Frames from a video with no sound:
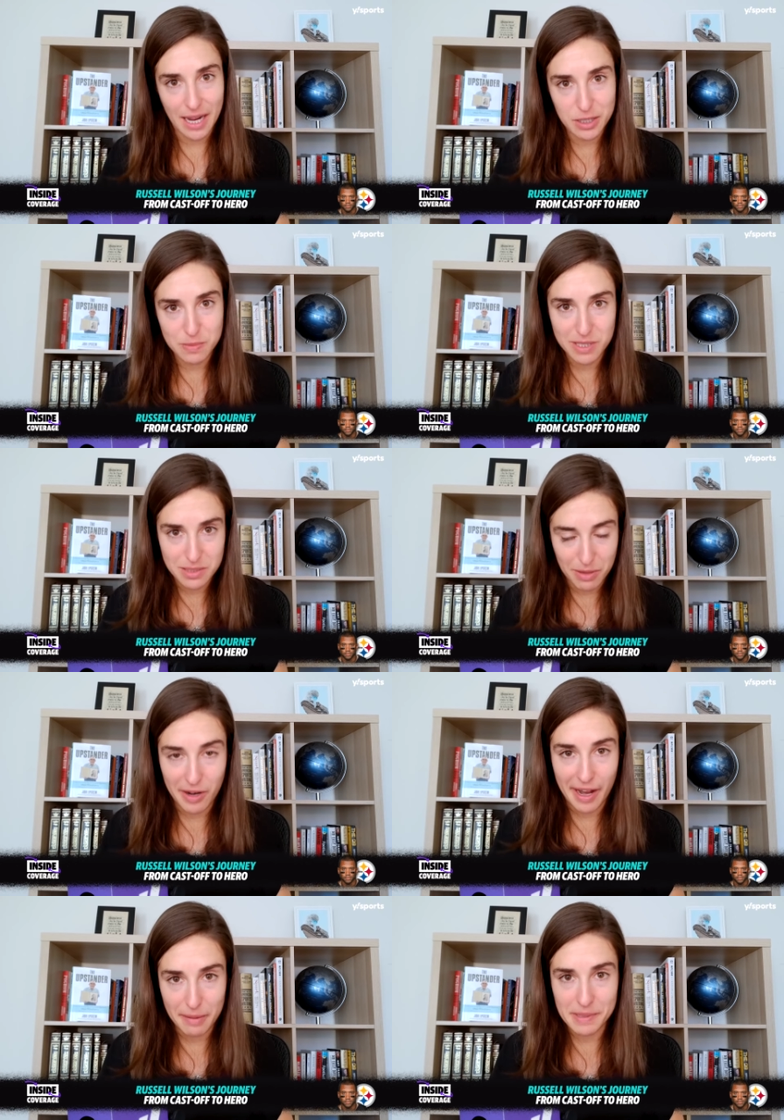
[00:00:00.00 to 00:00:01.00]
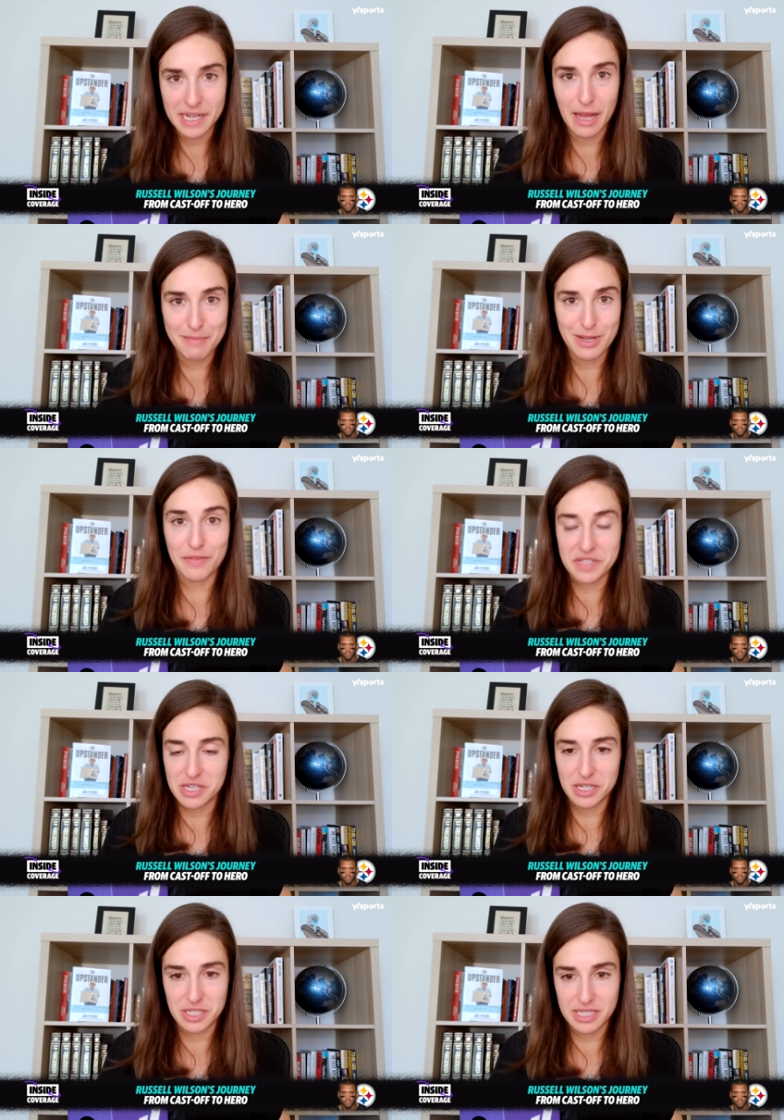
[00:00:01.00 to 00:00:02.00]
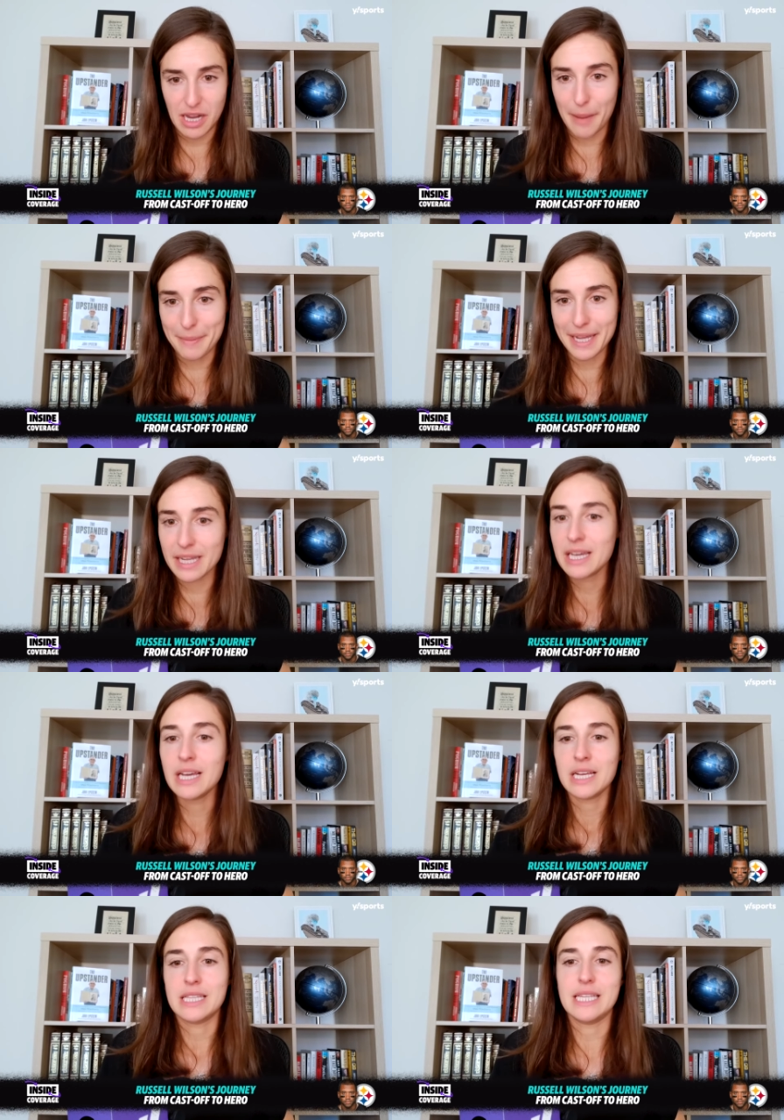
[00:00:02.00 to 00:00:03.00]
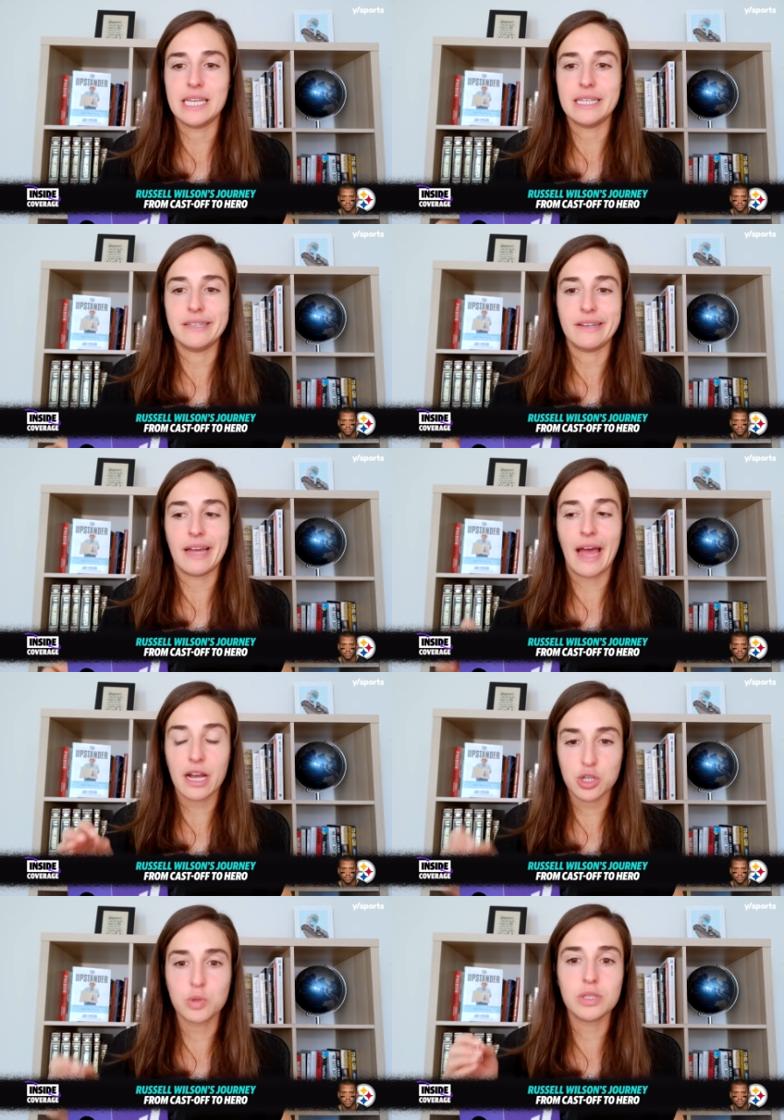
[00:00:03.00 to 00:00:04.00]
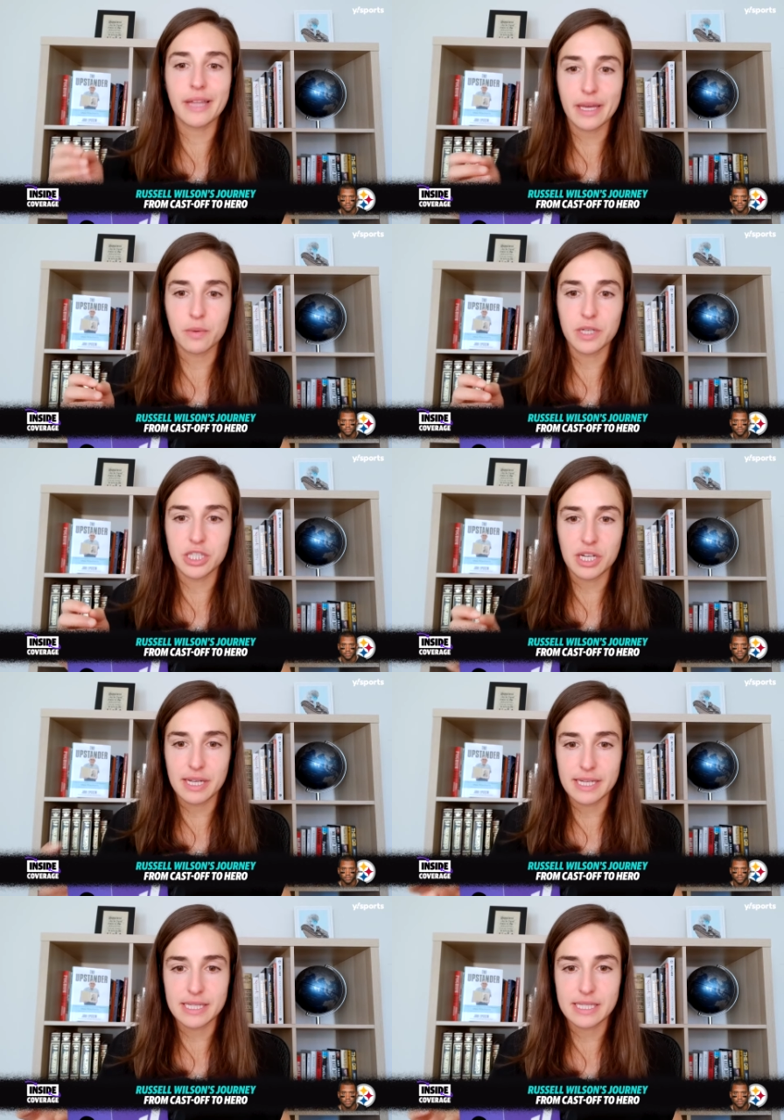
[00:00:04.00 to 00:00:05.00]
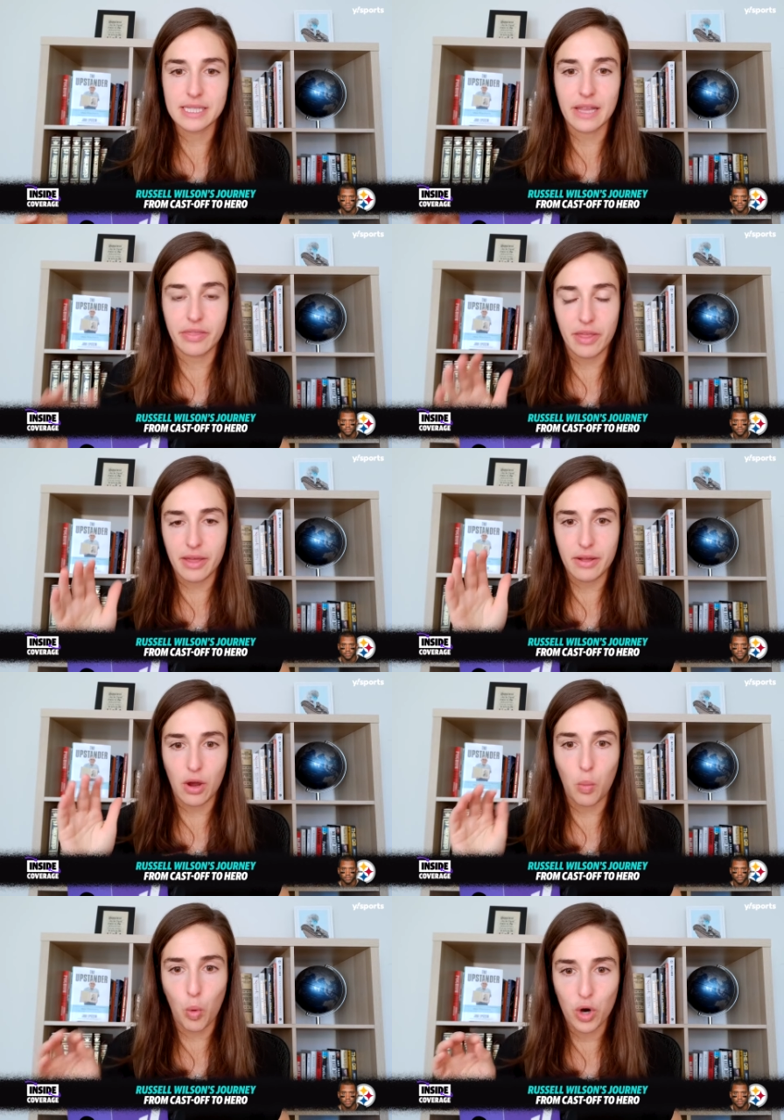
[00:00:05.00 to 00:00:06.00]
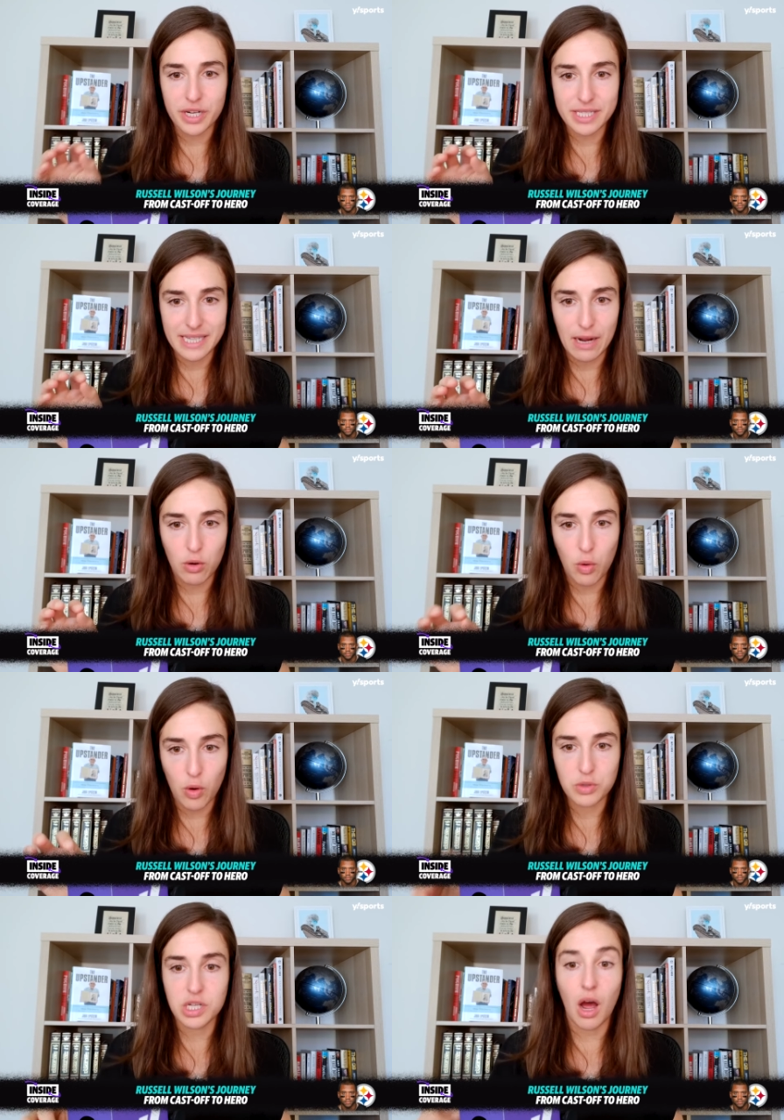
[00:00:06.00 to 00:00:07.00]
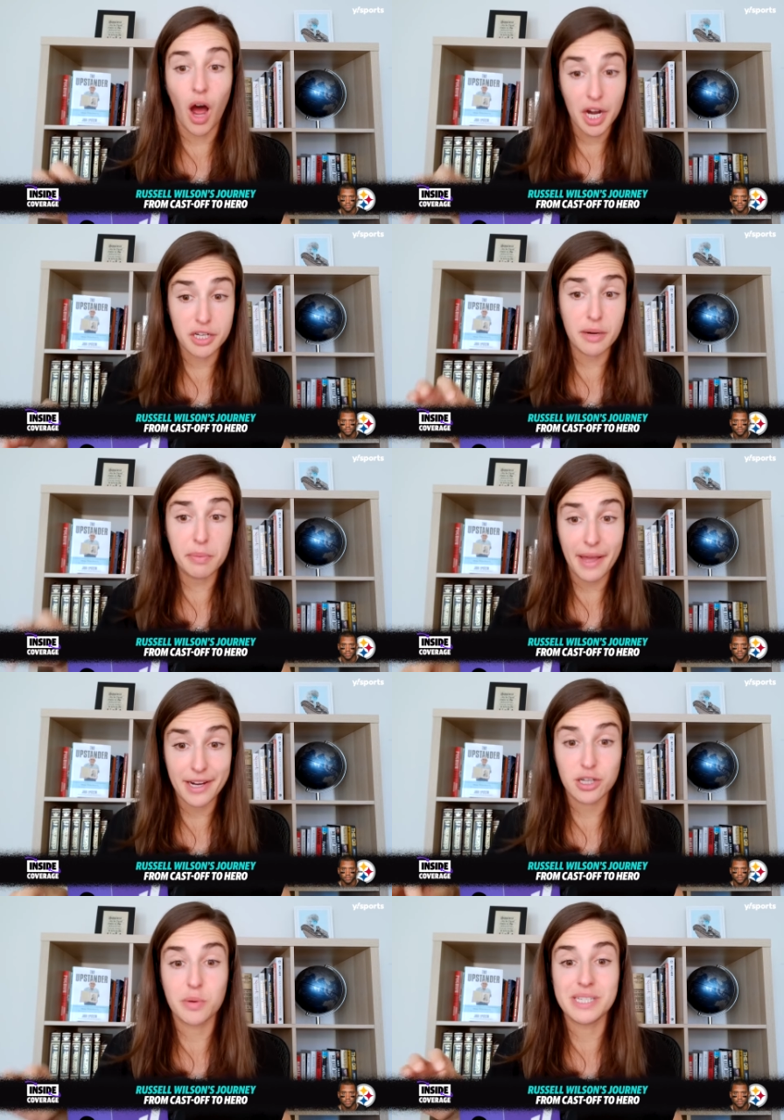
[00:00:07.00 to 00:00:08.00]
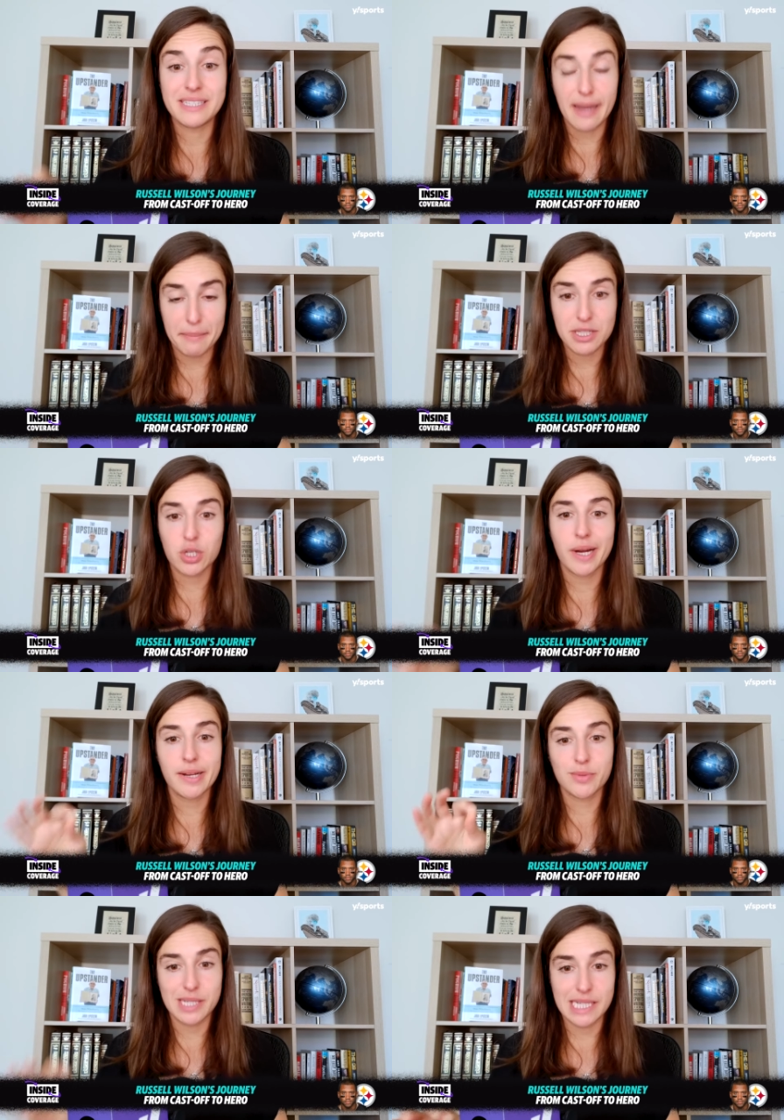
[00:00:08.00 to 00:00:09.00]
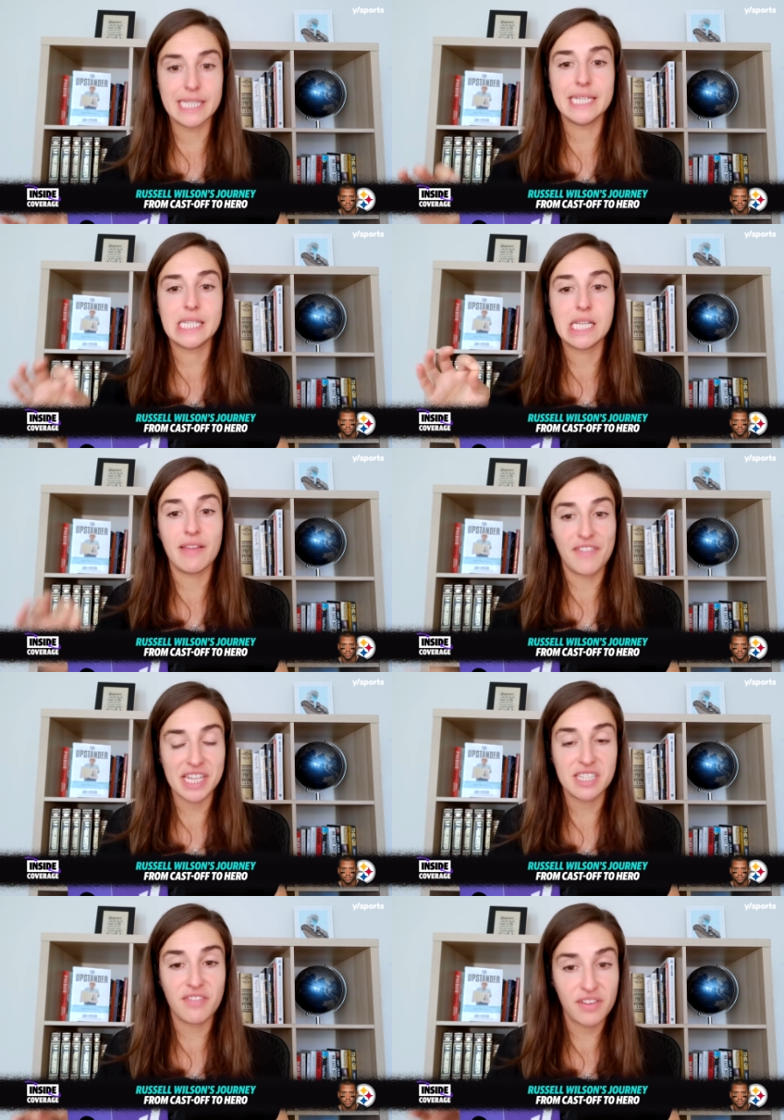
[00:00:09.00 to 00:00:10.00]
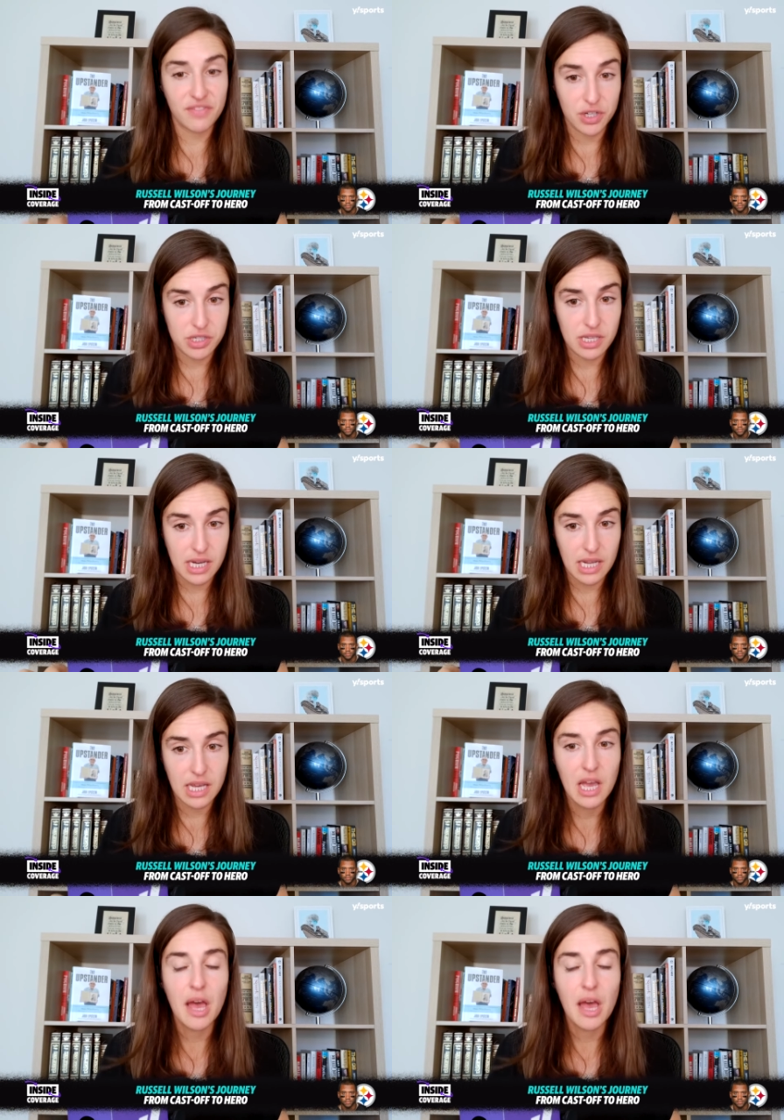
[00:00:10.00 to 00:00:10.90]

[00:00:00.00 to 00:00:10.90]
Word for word: couch beat DeMar Hamlin coming off his heart stopping, the actual language is that the award is now, quote, to honor a player who has demonstrated resilience in the face of adversity